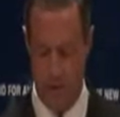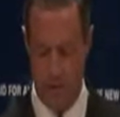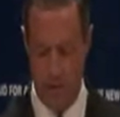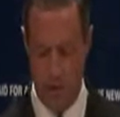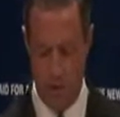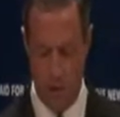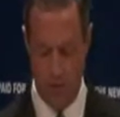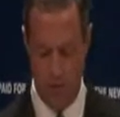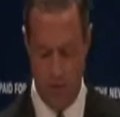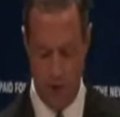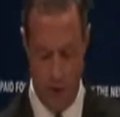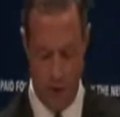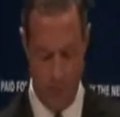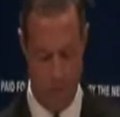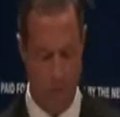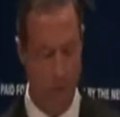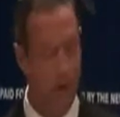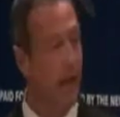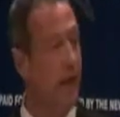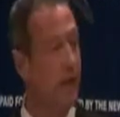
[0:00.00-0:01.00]
of new
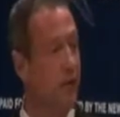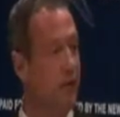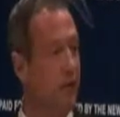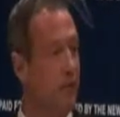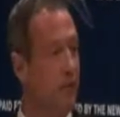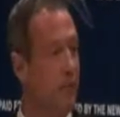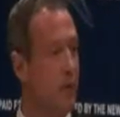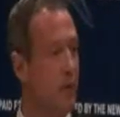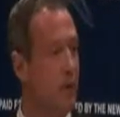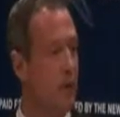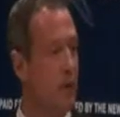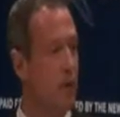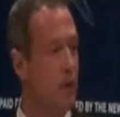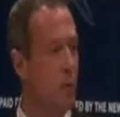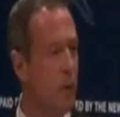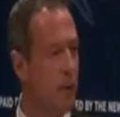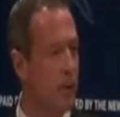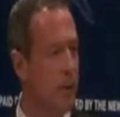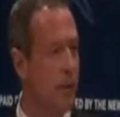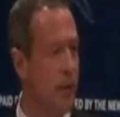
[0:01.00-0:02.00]
job creation that
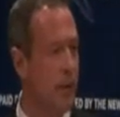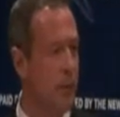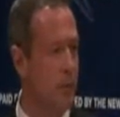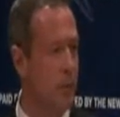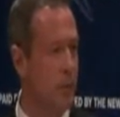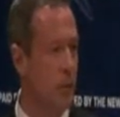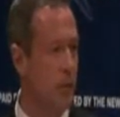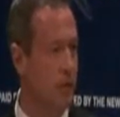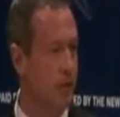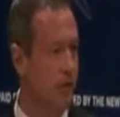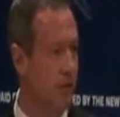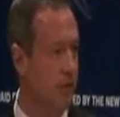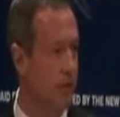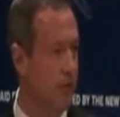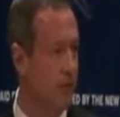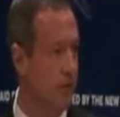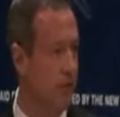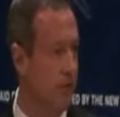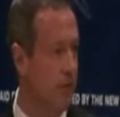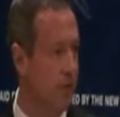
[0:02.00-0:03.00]
we've been able to
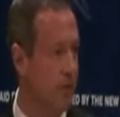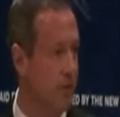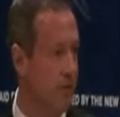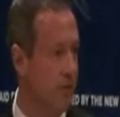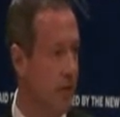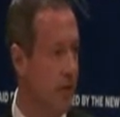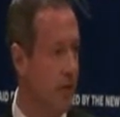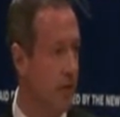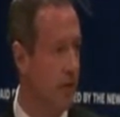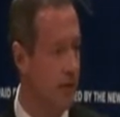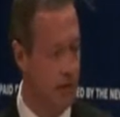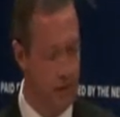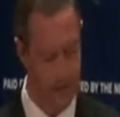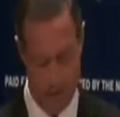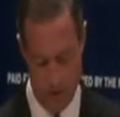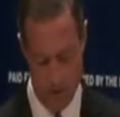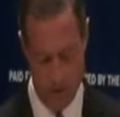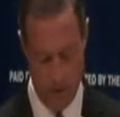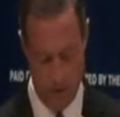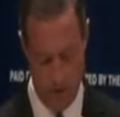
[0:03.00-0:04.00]
achieve in our state
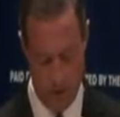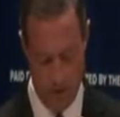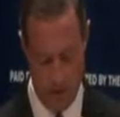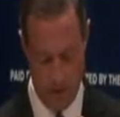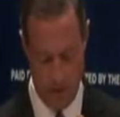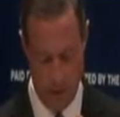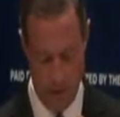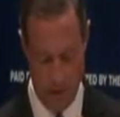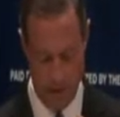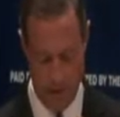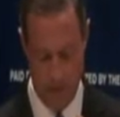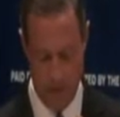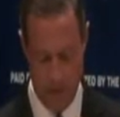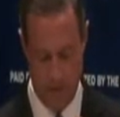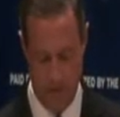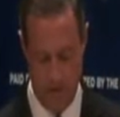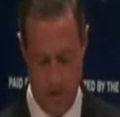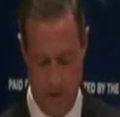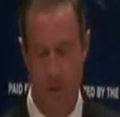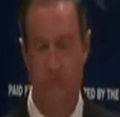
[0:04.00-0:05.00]
since
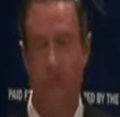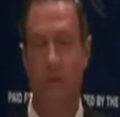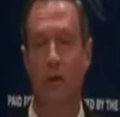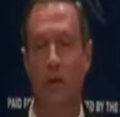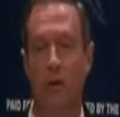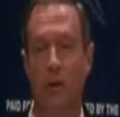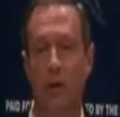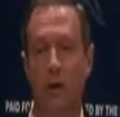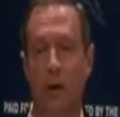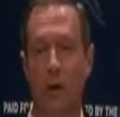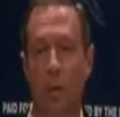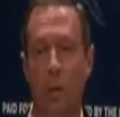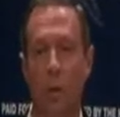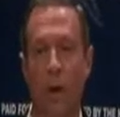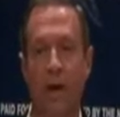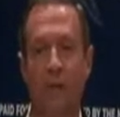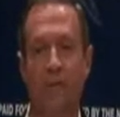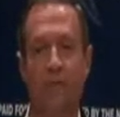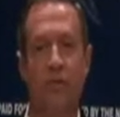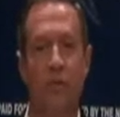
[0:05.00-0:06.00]
2007.
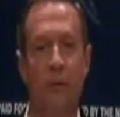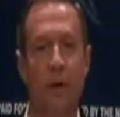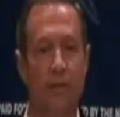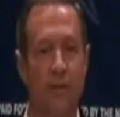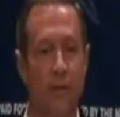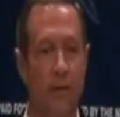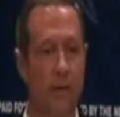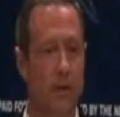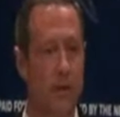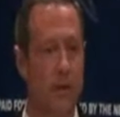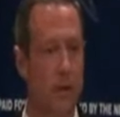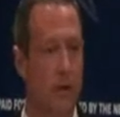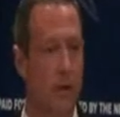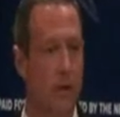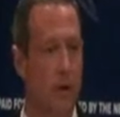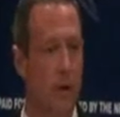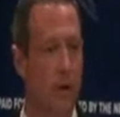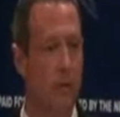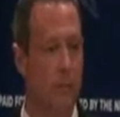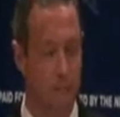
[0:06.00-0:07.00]
We have driven
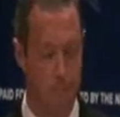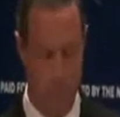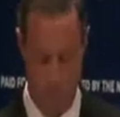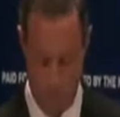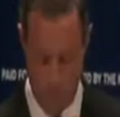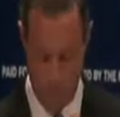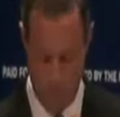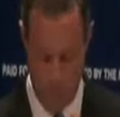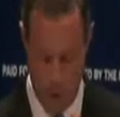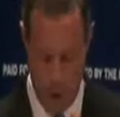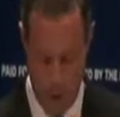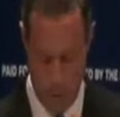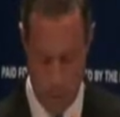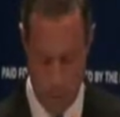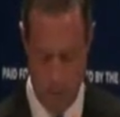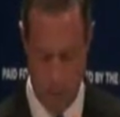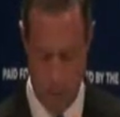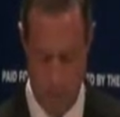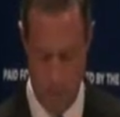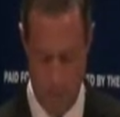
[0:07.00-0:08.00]

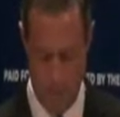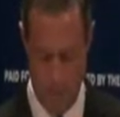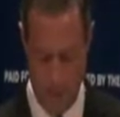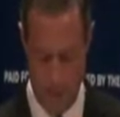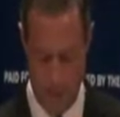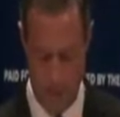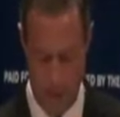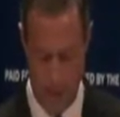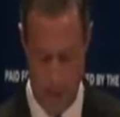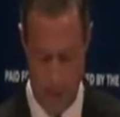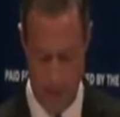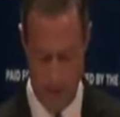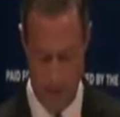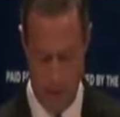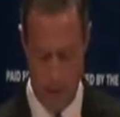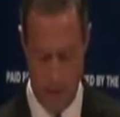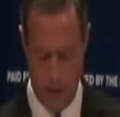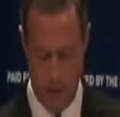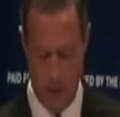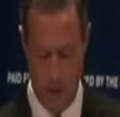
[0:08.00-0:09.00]
unemployment
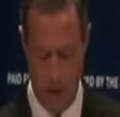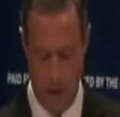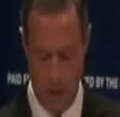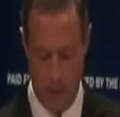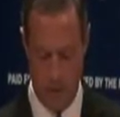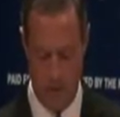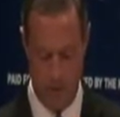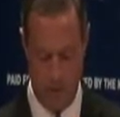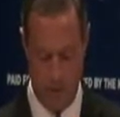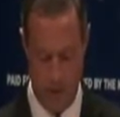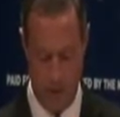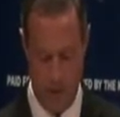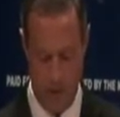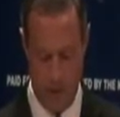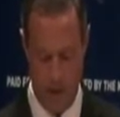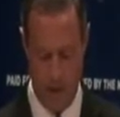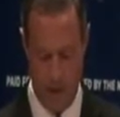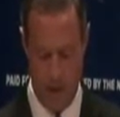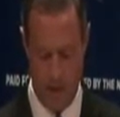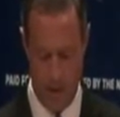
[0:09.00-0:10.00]
down to the lowest rate
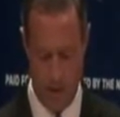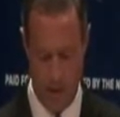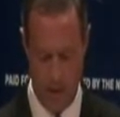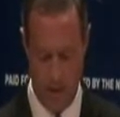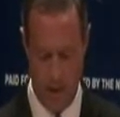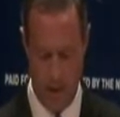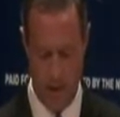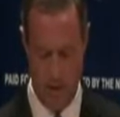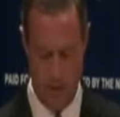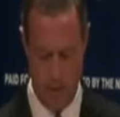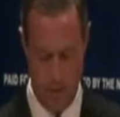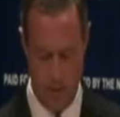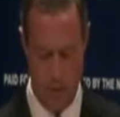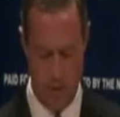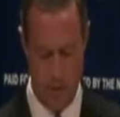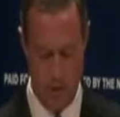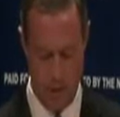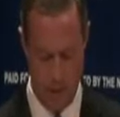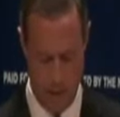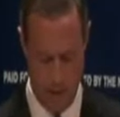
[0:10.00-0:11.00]
in nearly 2
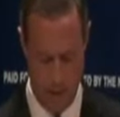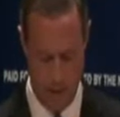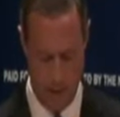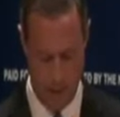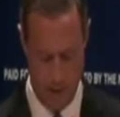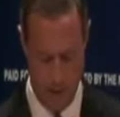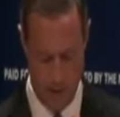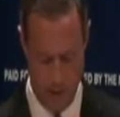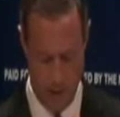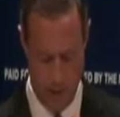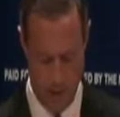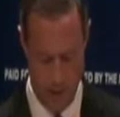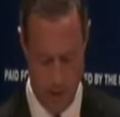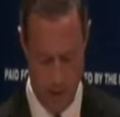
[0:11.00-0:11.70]
years.